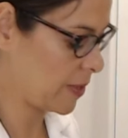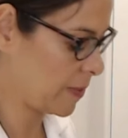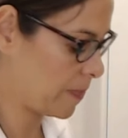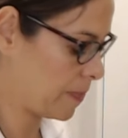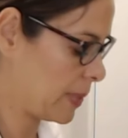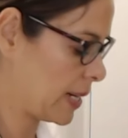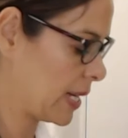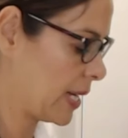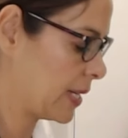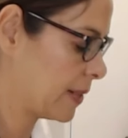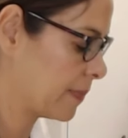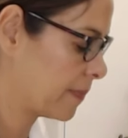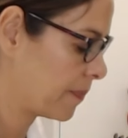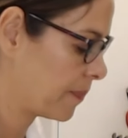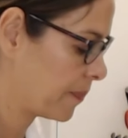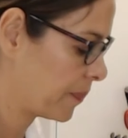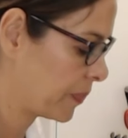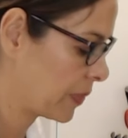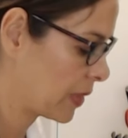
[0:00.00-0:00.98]
plain.
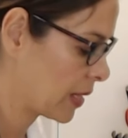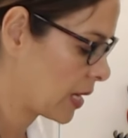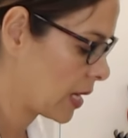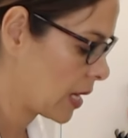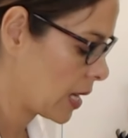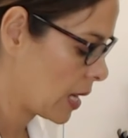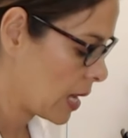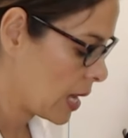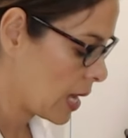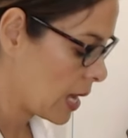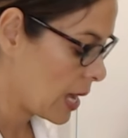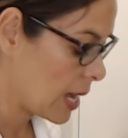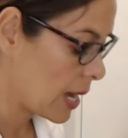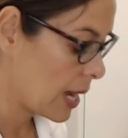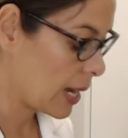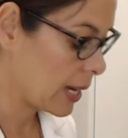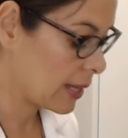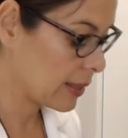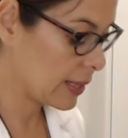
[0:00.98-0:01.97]

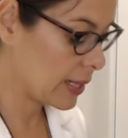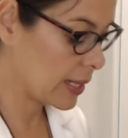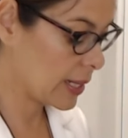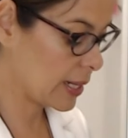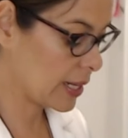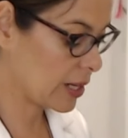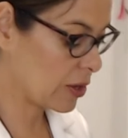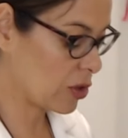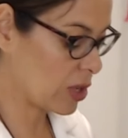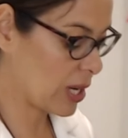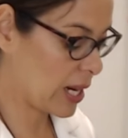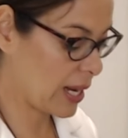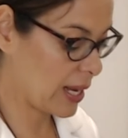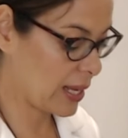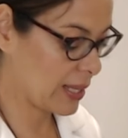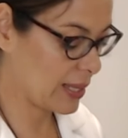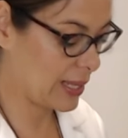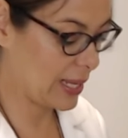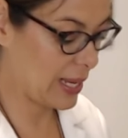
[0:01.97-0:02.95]
And then I'm gonna
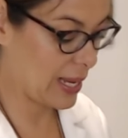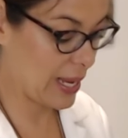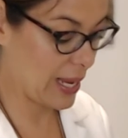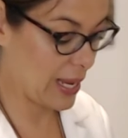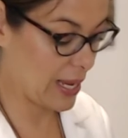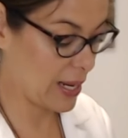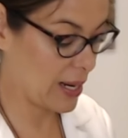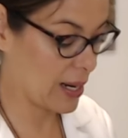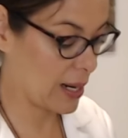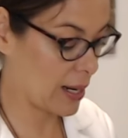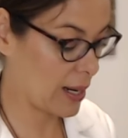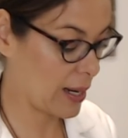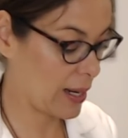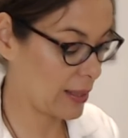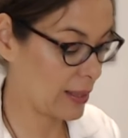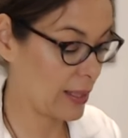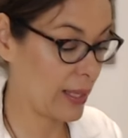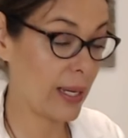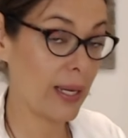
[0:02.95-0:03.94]
add the agar,
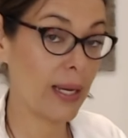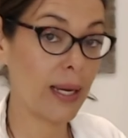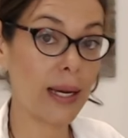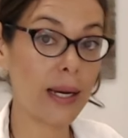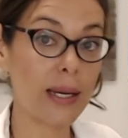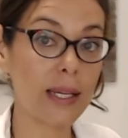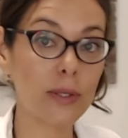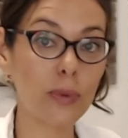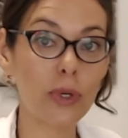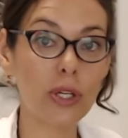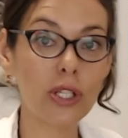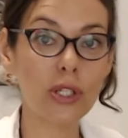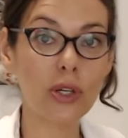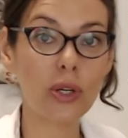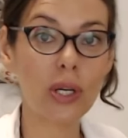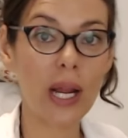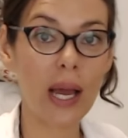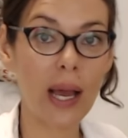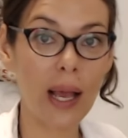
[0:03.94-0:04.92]
and the agar is what is
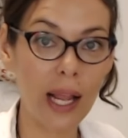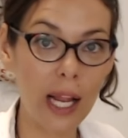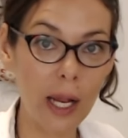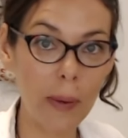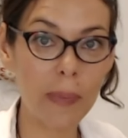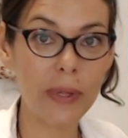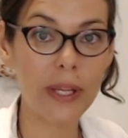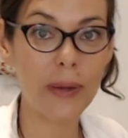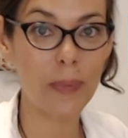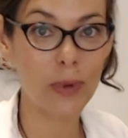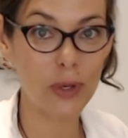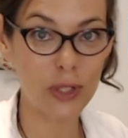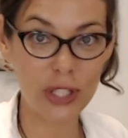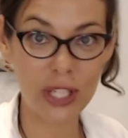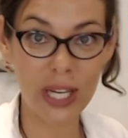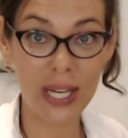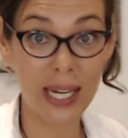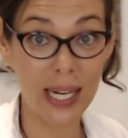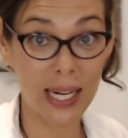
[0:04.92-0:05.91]
gonna help the
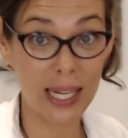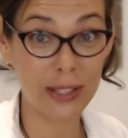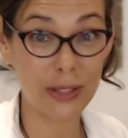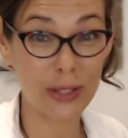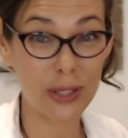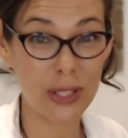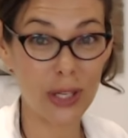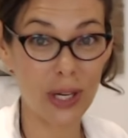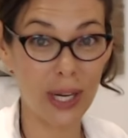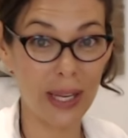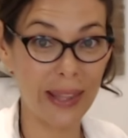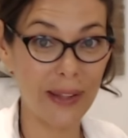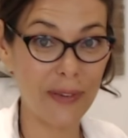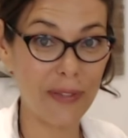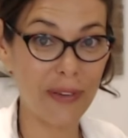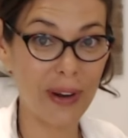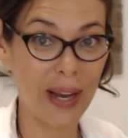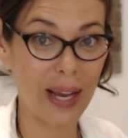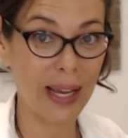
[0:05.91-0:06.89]
mozzarella to
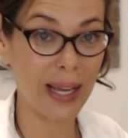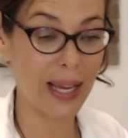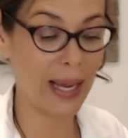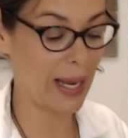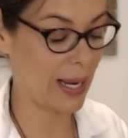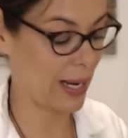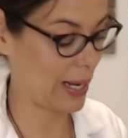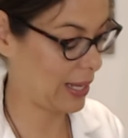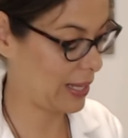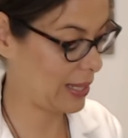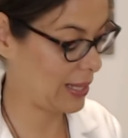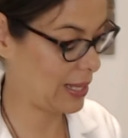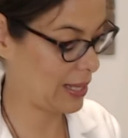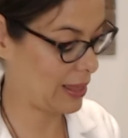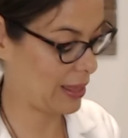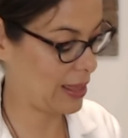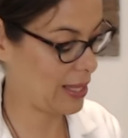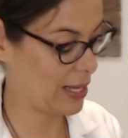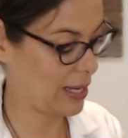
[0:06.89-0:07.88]
solidify and get the
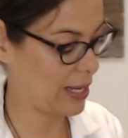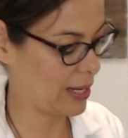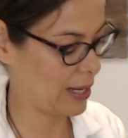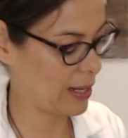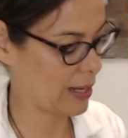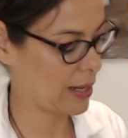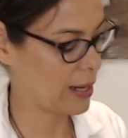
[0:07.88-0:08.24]
thicker